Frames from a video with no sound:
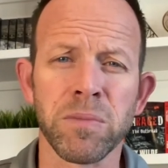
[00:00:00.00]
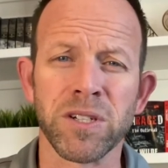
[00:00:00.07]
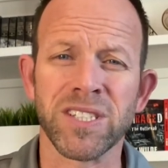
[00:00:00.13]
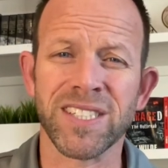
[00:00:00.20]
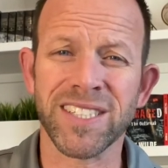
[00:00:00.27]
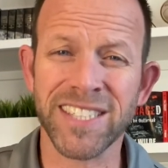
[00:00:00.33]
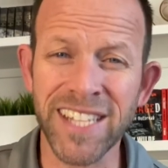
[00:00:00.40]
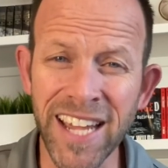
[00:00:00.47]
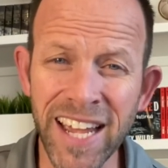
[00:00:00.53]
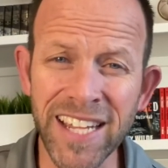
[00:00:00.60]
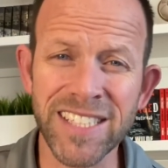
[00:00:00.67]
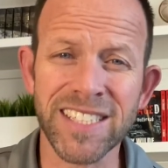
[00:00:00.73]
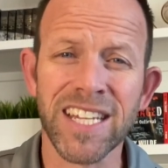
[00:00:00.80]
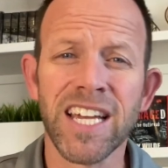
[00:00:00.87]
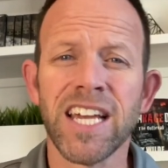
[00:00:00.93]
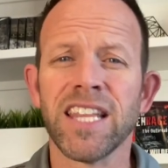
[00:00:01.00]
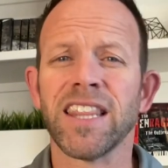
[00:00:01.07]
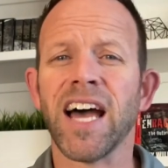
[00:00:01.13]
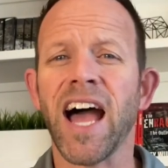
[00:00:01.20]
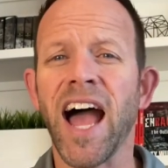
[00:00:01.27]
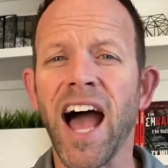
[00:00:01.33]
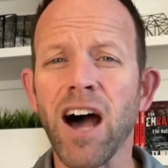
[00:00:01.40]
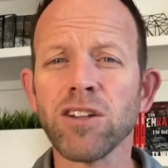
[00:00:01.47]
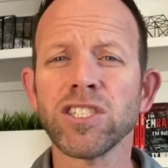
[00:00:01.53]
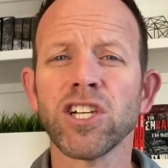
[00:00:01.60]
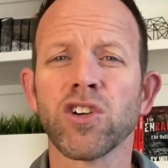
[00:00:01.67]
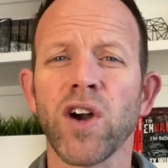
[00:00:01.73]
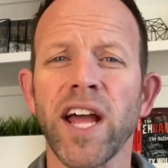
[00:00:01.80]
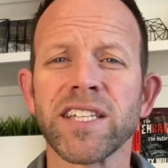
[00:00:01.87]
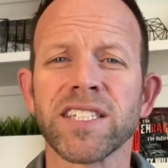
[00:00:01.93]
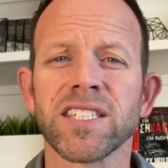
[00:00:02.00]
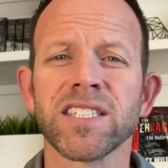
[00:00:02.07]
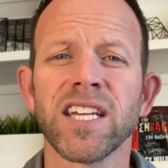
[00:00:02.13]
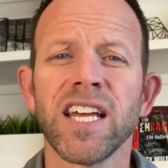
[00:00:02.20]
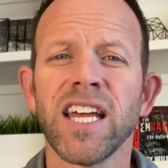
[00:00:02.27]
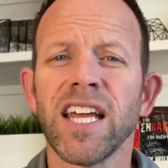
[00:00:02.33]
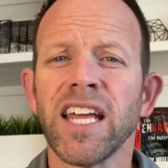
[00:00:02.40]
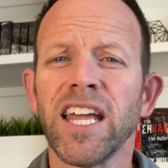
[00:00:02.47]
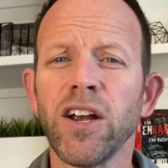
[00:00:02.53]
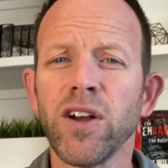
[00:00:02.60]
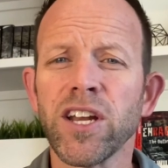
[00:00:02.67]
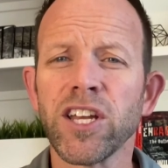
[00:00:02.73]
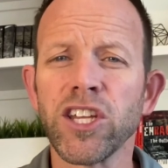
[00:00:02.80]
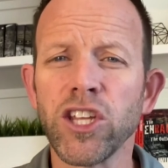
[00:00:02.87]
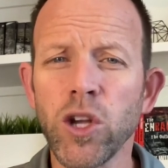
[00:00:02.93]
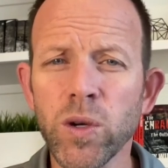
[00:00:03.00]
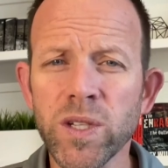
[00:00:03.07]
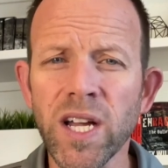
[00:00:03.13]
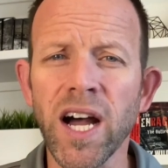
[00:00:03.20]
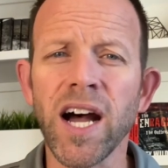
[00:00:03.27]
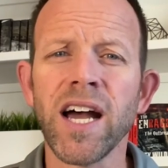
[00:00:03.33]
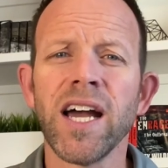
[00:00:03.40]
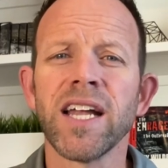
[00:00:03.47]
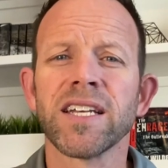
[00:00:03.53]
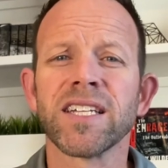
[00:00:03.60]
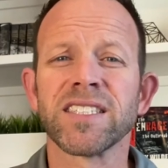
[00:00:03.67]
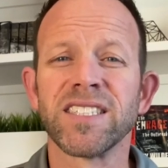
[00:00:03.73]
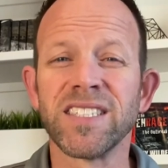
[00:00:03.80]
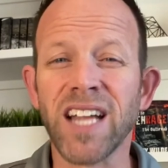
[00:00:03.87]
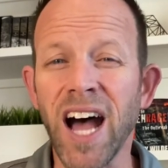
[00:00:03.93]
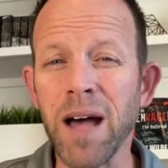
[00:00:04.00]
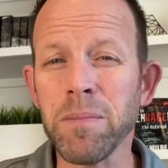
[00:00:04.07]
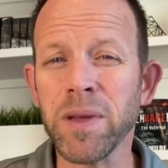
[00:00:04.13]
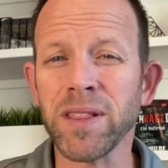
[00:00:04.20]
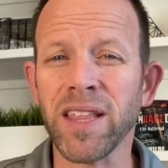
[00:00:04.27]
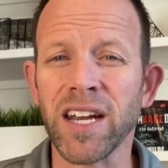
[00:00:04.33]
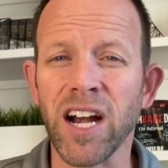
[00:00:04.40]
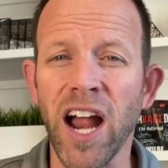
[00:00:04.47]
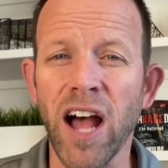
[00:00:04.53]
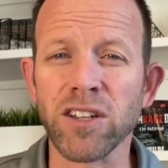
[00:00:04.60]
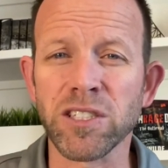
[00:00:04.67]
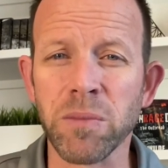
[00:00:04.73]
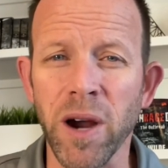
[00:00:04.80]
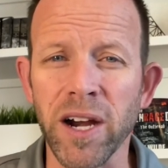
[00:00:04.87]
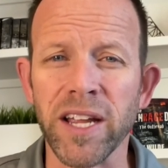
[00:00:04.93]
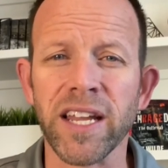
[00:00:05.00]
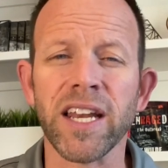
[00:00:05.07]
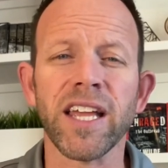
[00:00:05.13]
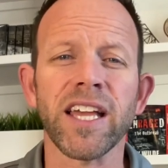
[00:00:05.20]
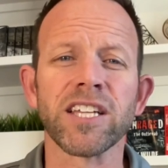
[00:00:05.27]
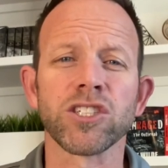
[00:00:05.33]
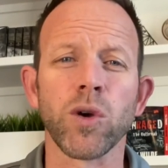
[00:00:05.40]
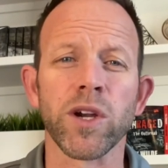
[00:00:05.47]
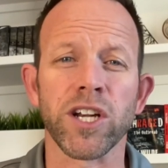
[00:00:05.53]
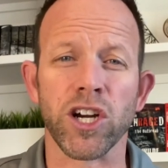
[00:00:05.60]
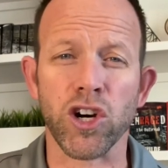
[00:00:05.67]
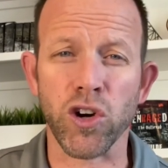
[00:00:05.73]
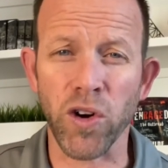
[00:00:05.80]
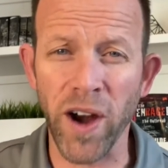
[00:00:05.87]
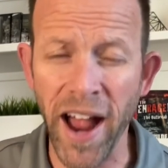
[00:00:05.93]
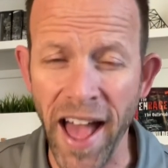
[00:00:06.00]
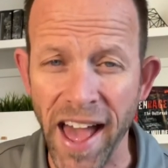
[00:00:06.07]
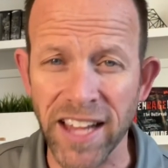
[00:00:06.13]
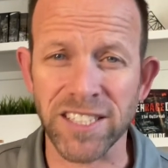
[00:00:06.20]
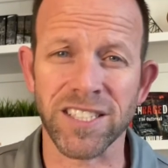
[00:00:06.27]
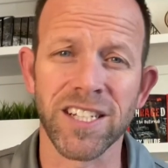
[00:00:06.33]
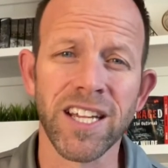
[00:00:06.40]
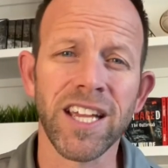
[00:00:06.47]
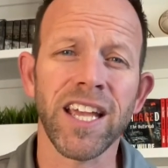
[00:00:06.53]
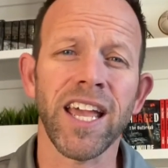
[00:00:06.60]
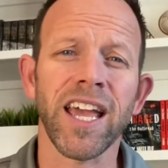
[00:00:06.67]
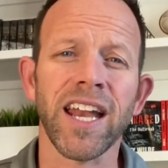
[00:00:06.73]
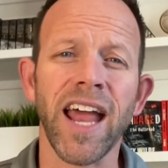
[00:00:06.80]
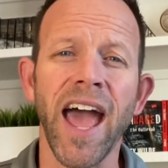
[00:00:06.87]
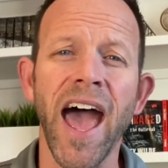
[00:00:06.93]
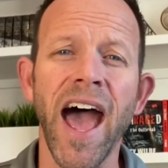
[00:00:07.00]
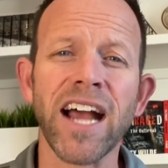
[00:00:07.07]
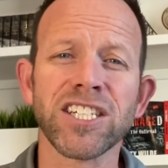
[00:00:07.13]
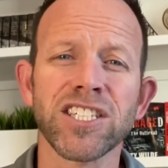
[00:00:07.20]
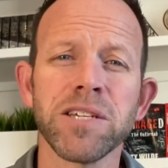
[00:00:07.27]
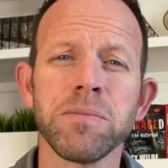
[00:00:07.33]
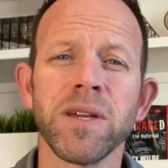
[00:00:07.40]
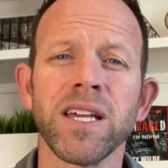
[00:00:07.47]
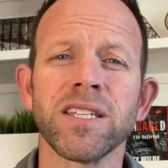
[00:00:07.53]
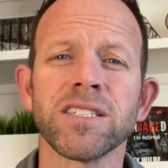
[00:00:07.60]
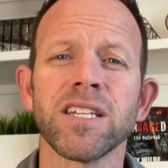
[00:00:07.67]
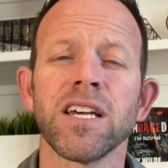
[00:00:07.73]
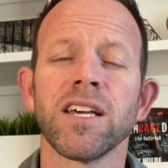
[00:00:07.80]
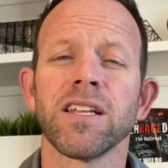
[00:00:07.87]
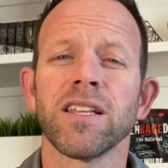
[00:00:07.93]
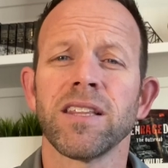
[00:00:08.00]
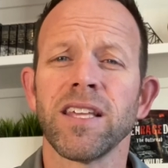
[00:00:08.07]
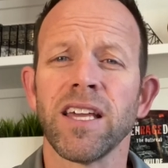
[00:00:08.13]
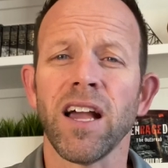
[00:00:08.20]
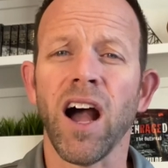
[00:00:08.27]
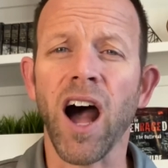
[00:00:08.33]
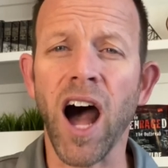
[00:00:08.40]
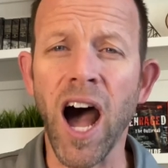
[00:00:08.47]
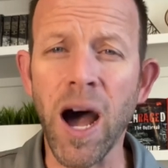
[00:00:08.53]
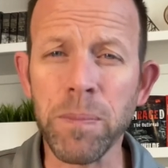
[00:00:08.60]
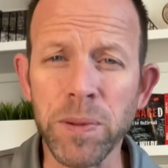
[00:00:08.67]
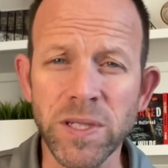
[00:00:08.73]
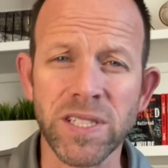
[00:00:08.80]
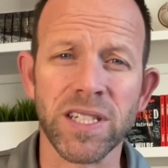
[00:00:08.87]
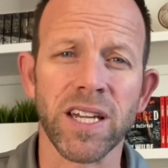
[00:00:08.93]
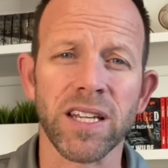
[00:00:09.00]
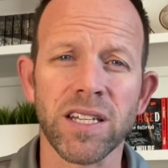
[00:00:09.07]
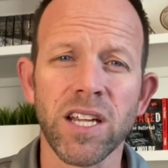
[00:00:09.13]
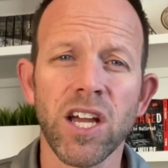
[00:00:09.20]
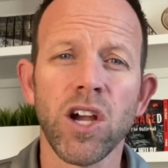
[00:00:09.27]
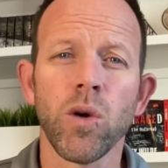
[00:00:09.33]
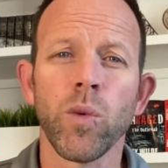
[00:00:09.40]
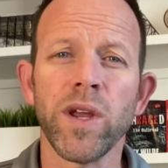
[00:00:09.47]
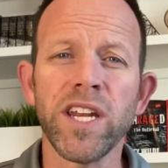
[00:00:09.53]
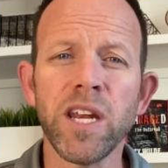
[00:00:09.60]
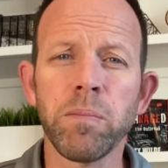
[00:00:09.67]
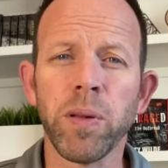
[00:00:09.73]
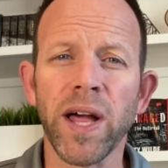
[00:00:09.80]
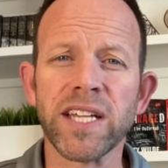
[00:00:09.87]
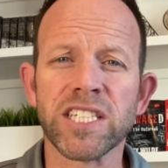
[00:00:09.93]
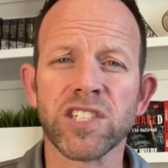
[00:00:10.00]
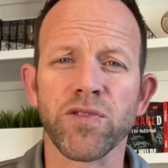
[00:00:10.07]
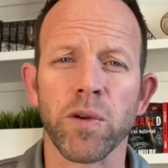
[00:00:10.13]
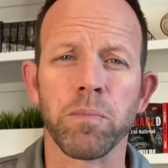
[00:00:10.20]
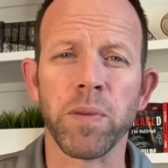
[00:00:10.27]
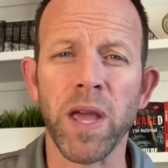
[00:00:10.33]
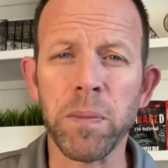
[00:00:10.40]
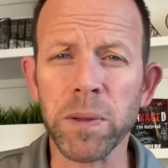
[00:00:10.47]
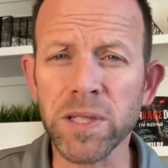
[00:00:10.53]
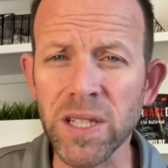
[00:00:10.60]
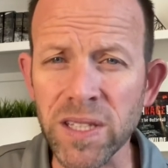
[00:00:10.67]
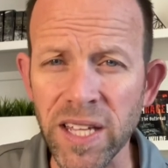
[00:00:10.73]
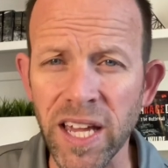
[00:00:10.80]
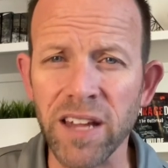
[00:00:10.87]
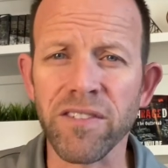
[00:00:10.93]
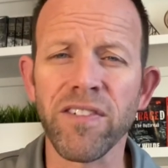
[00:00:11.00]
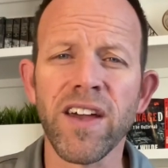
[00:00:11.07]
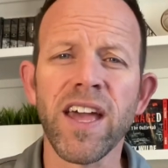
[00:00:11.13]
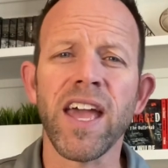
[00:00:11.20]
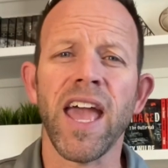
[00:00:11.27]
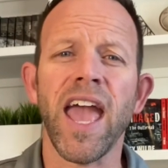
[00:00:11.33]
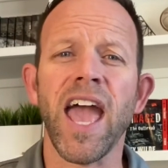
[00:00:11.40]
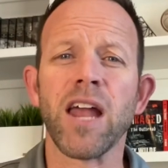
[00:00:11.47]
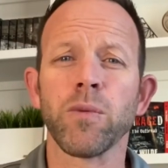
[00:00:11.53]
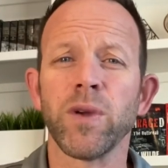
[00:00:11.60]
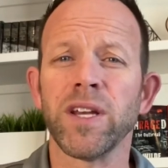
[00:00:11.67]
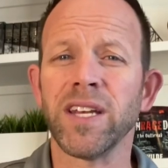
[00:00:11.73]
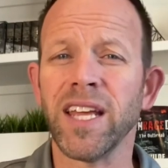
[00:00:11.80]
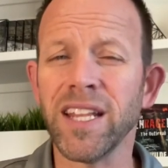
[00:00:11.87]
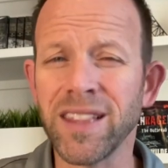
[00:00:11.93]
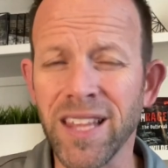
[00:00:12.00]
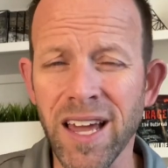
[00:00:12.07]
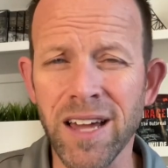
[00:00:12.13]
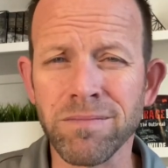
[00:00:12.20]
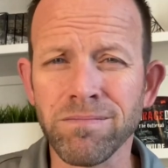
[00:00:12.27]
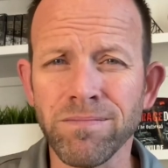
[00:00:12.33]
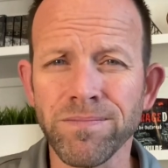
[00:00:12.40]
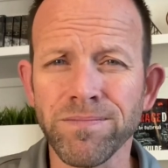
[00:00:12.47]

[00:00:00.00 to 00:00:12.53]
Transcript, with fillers: six, the housing crisis here in Utah does not mean that our housing market is going to crash. It actually means the opposite. We need places for people to live, and we need them,